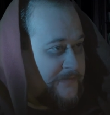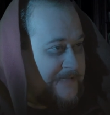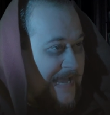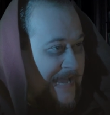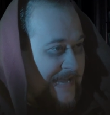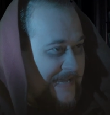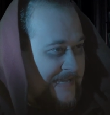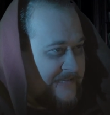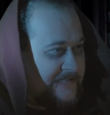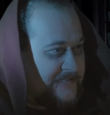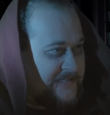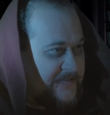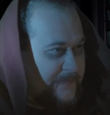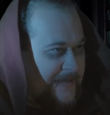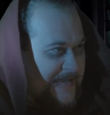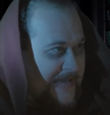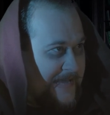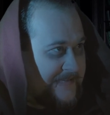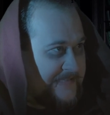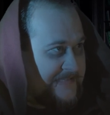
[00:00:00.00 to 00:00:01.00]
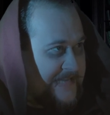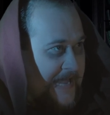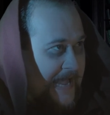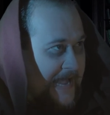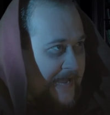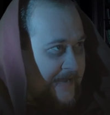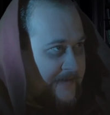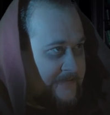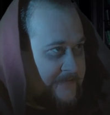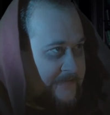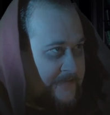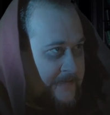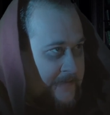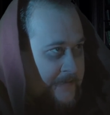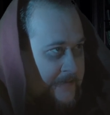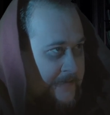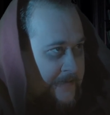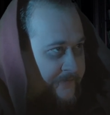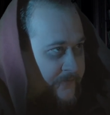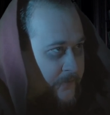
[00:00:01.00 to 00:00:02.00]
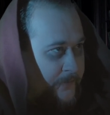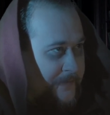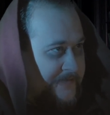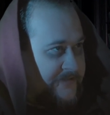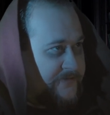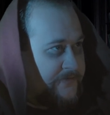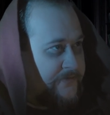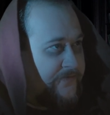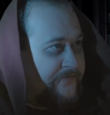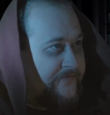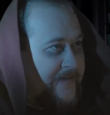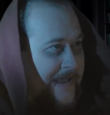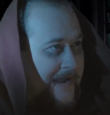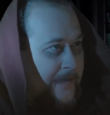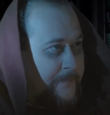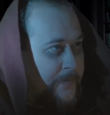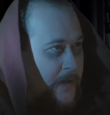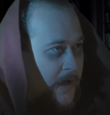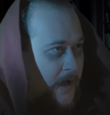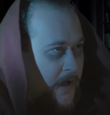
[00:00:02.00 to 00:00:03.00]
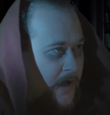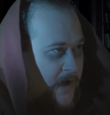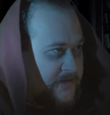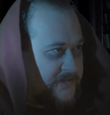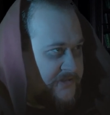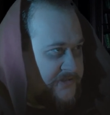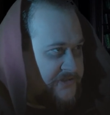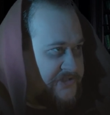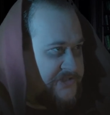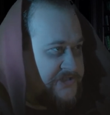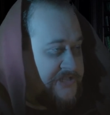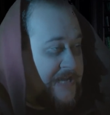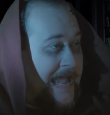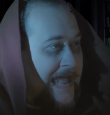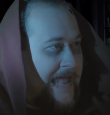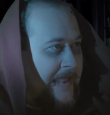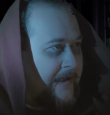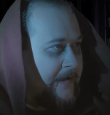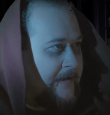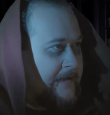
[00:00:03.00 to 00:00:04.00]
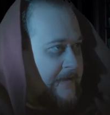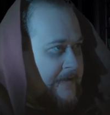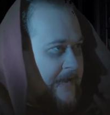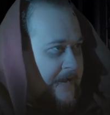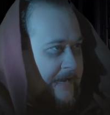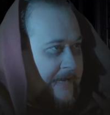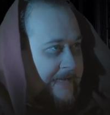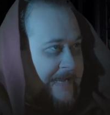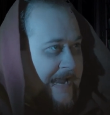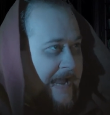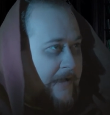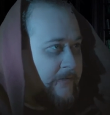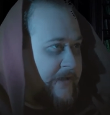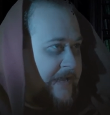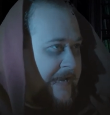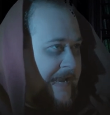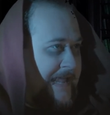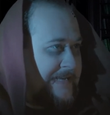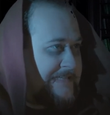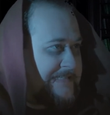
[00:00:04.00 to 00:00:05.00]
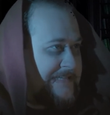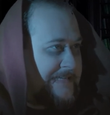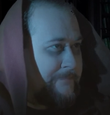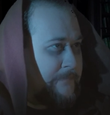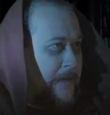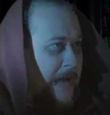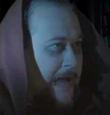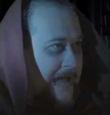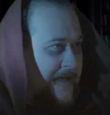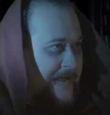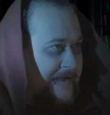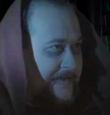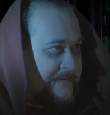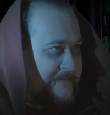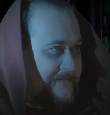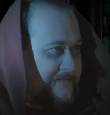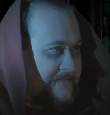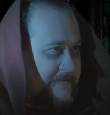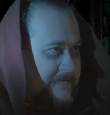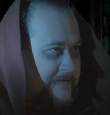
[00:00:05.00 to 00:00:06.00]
days to be exact, for me to develop a hardened shell and a calculating mind.